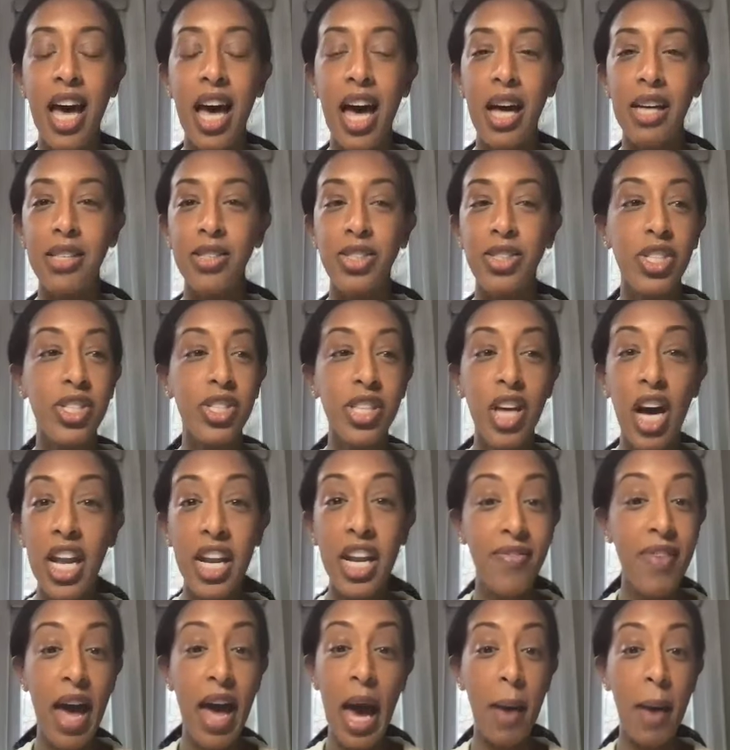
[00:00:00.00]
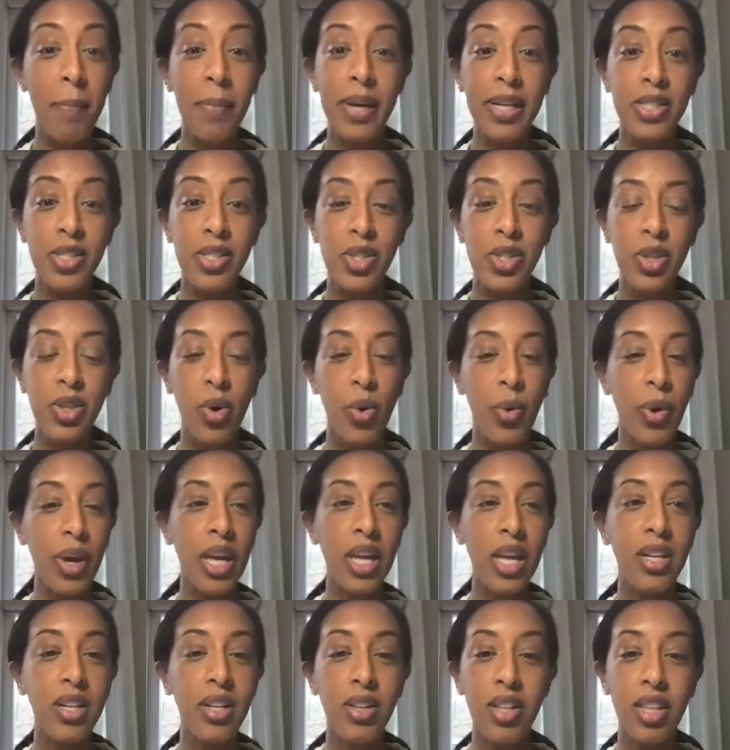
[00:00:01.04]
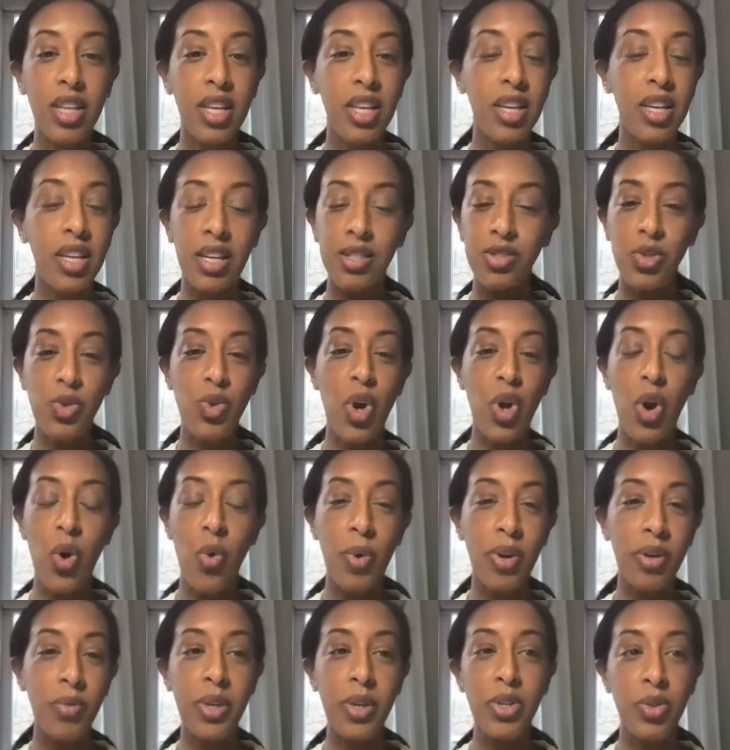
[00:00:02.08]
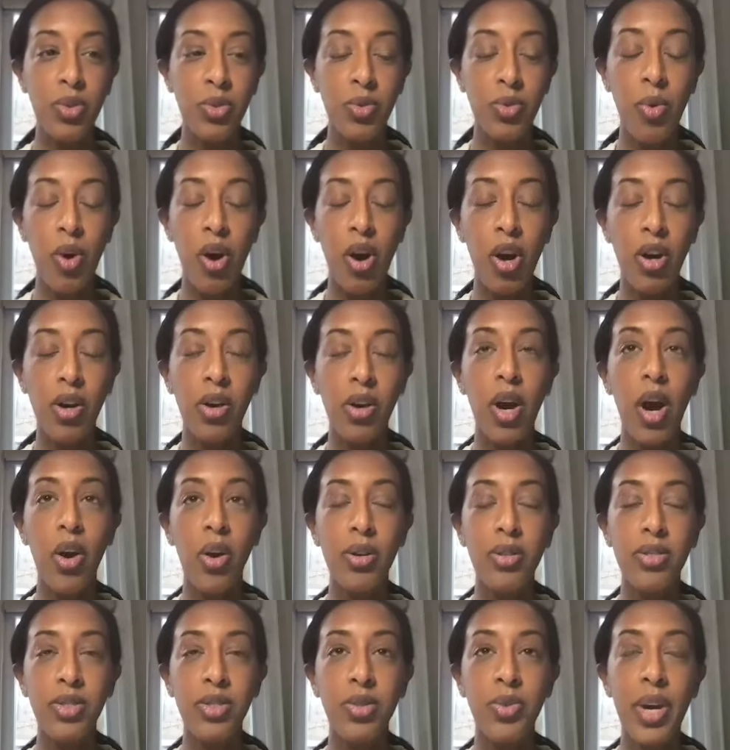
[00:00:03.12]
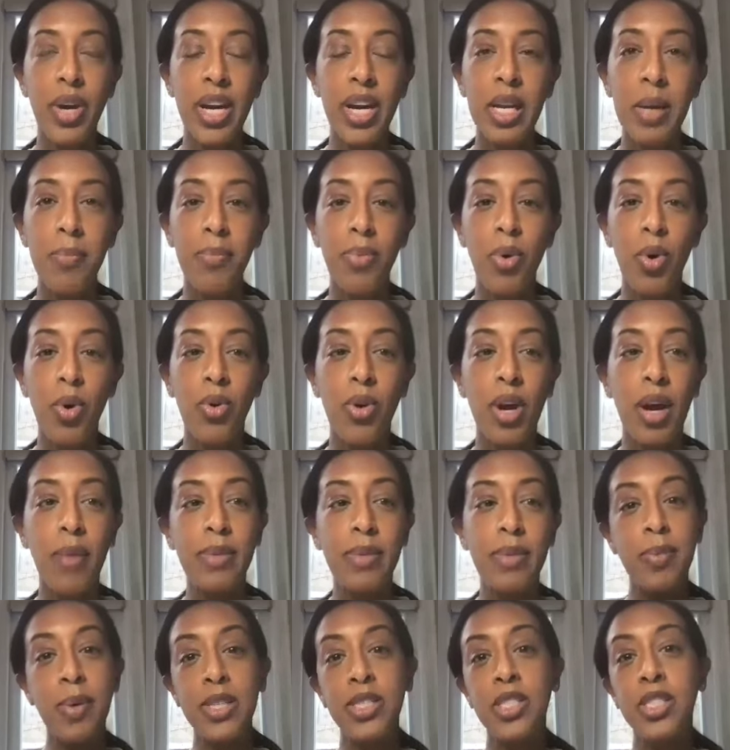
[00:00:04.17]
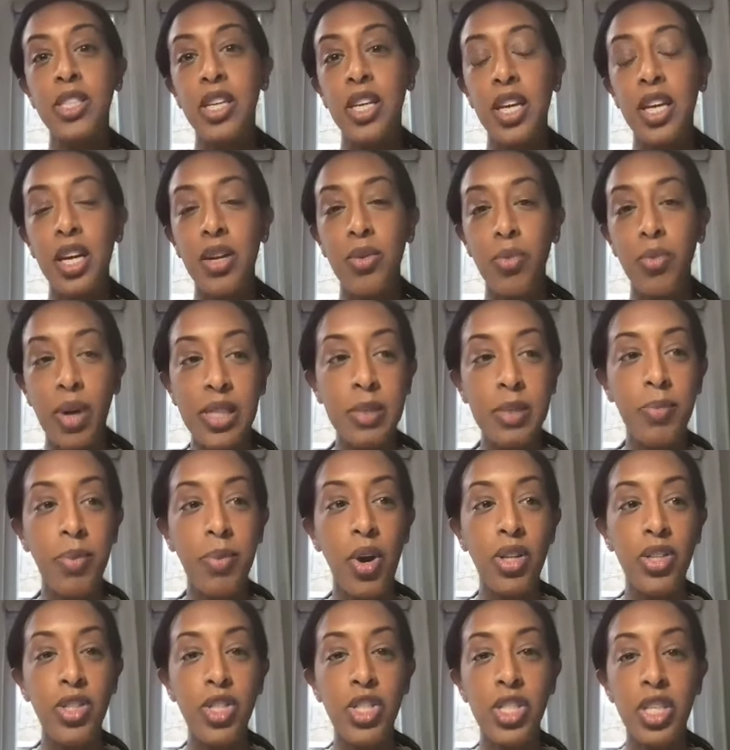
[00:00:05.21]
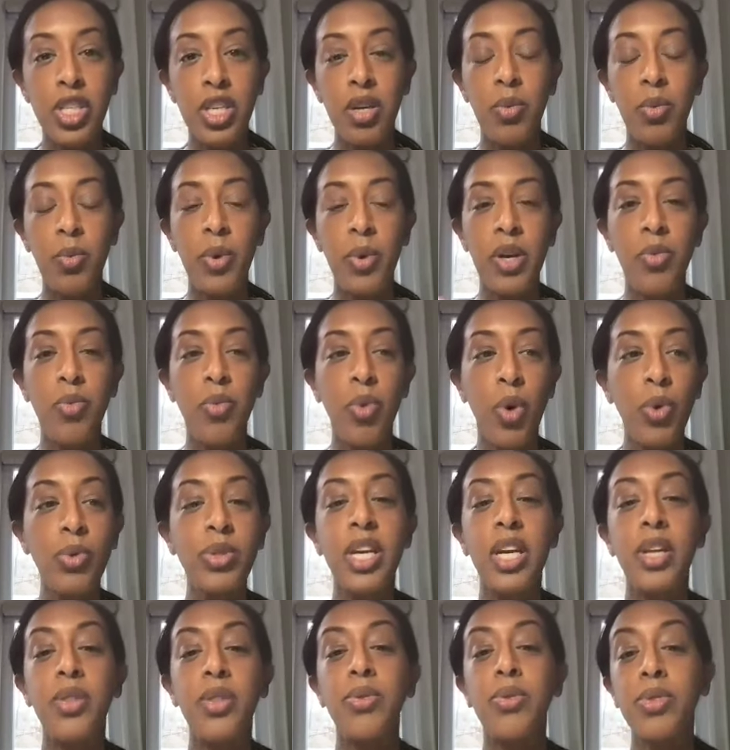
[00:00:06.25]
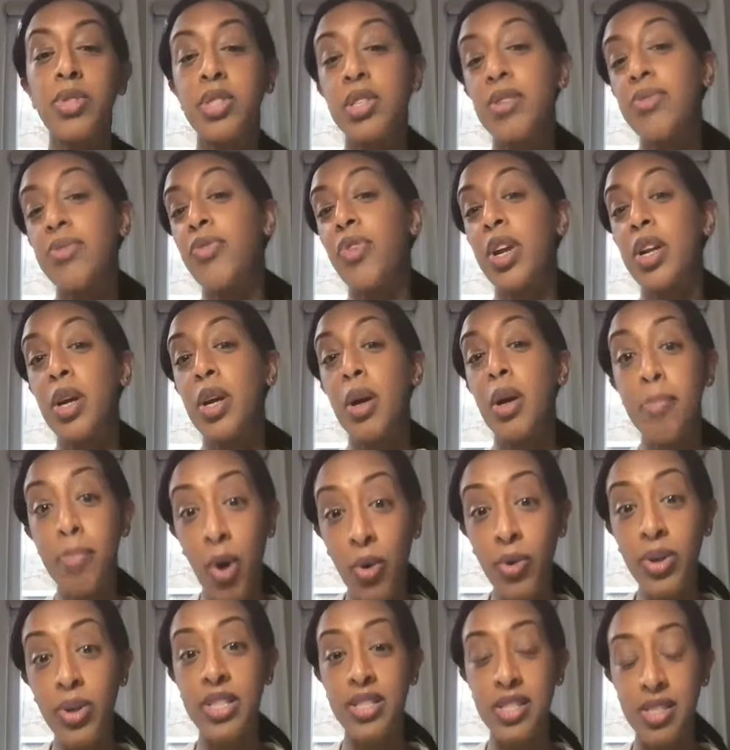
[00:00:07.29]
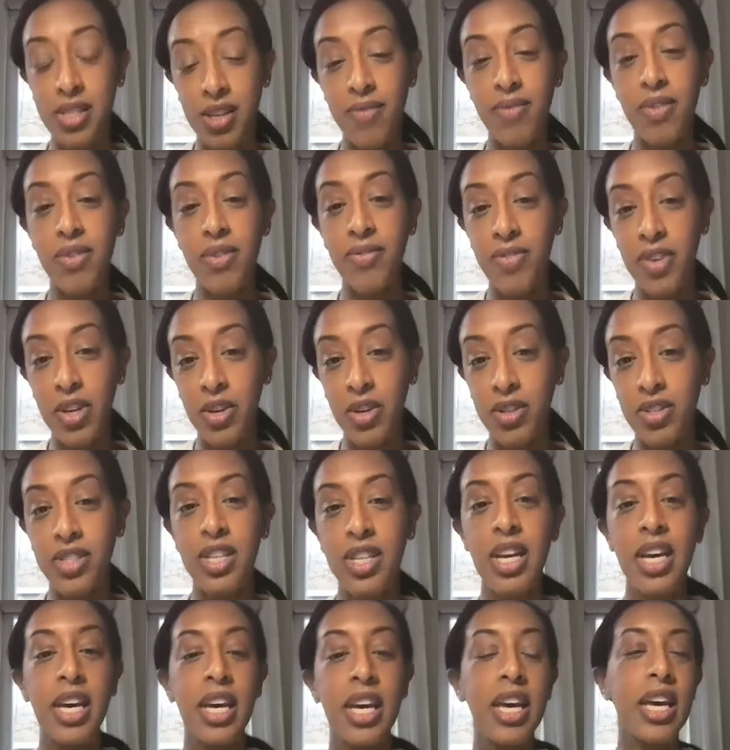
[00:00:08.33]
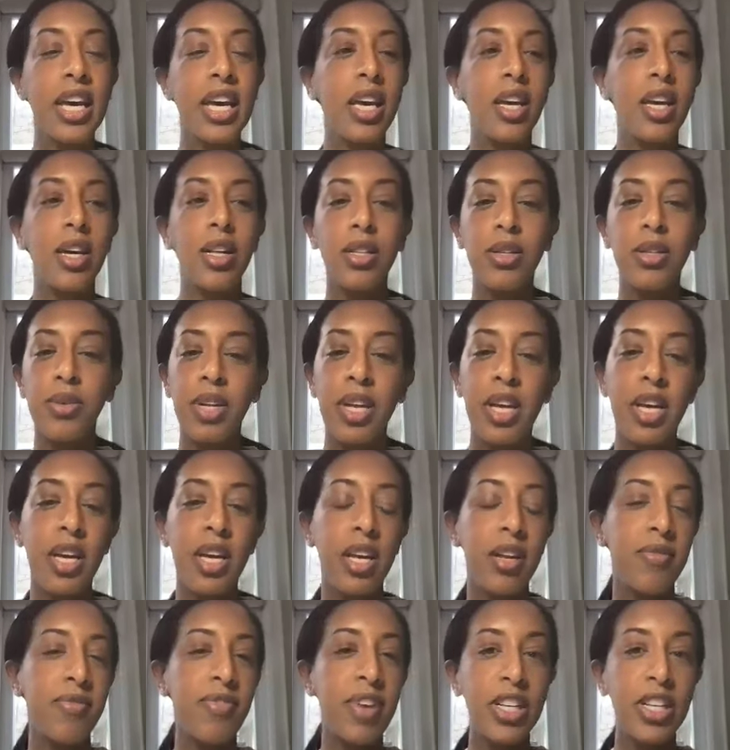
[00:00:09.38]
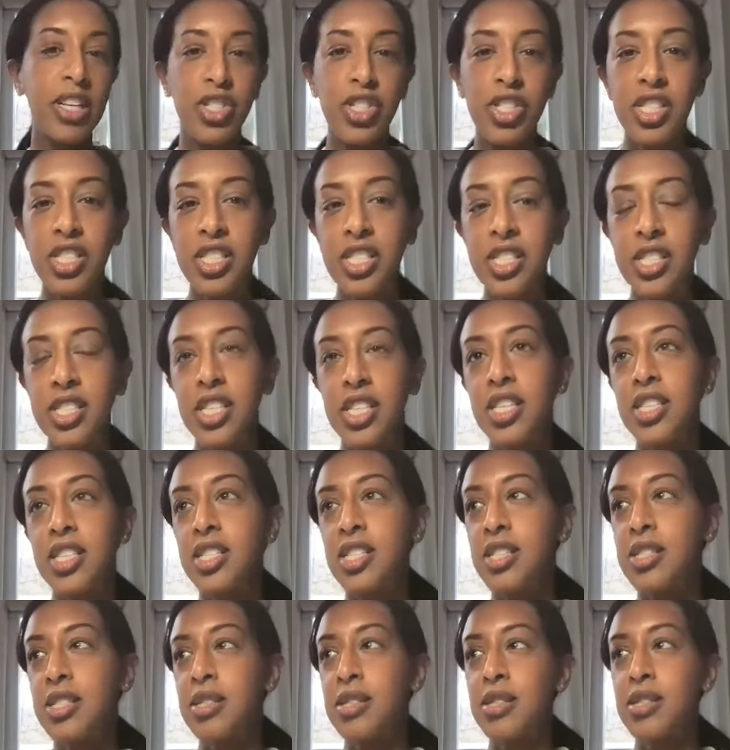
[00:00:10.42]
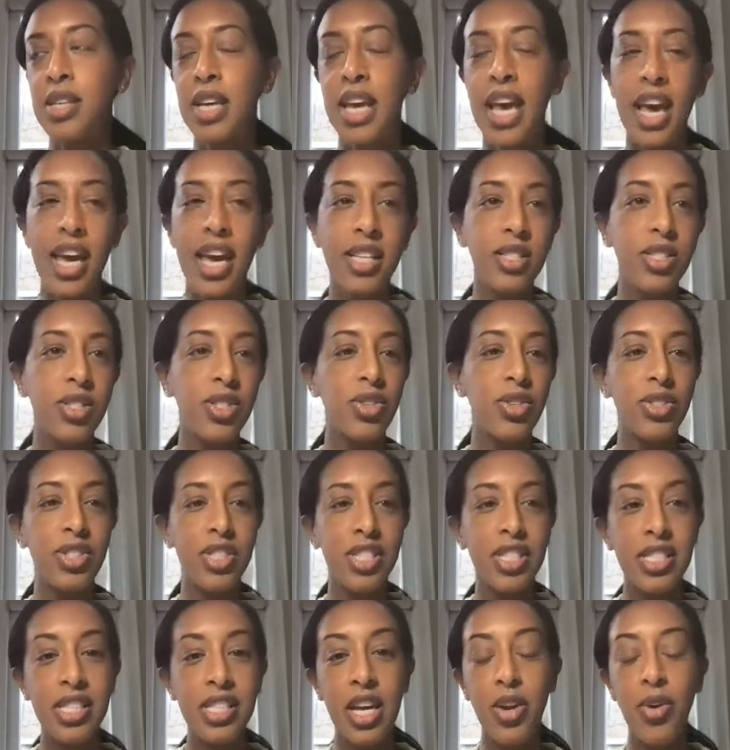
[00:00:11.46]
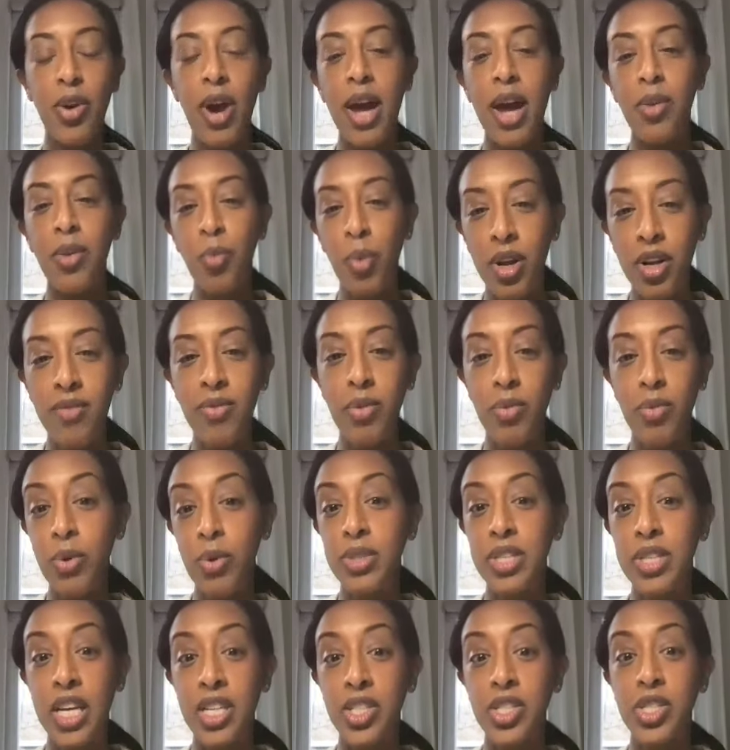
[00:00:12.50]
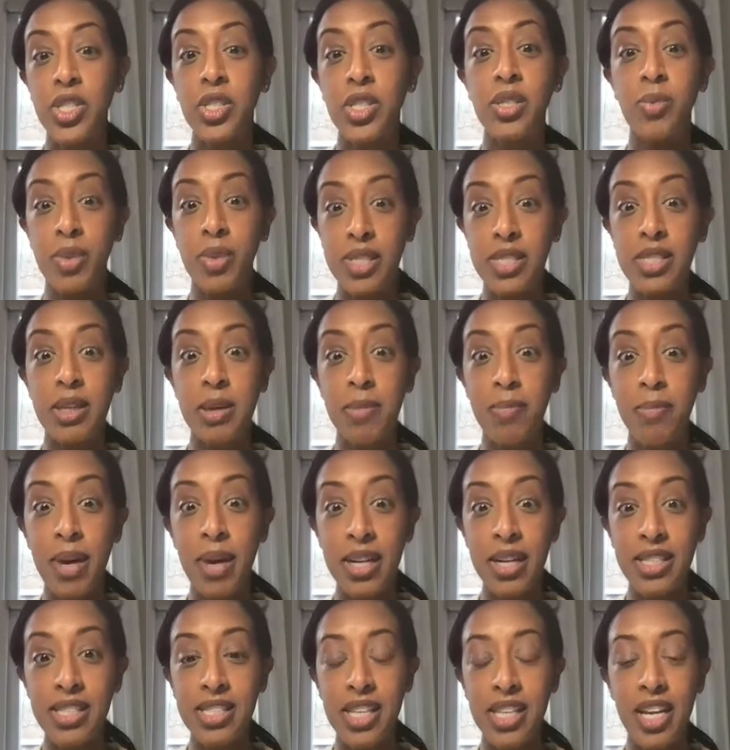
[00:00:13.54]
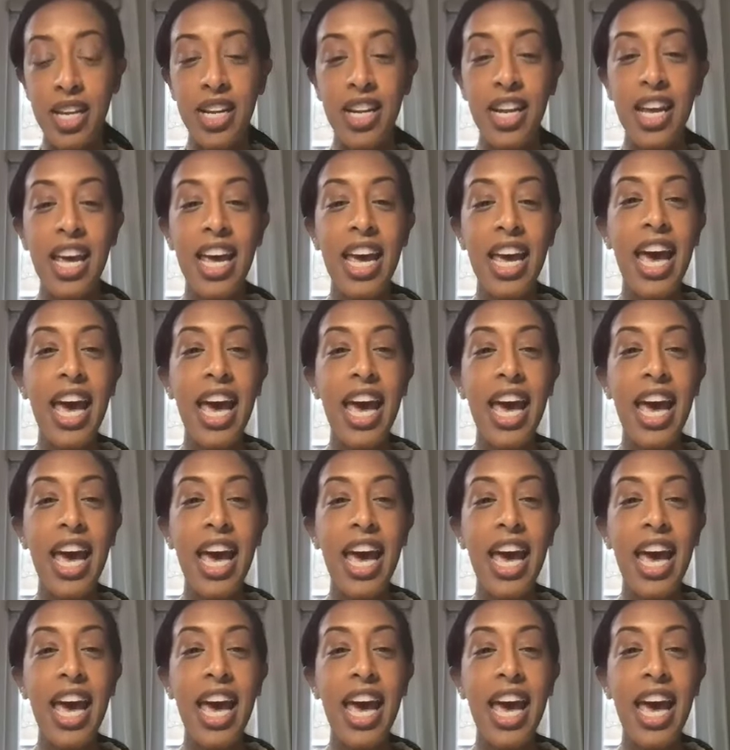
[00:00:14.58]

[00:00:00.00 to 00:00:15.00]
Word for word: just kind of happened. So in the, as you know, when we do our training program, especially in respirology, we rotate through different components of the field, including infectious diseases, cancers, et cetera. And one of the rotations was sleep medicine.